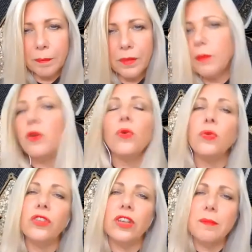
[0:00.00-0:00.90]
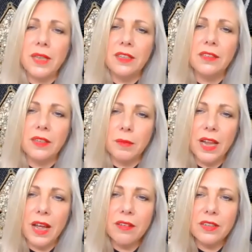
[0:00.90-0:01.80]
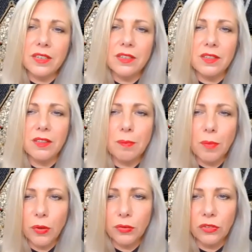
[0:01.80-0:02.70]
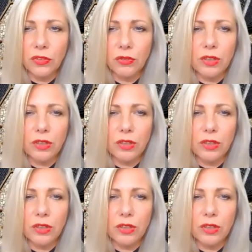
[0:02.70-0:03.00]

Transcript: There were also many similarities in the bond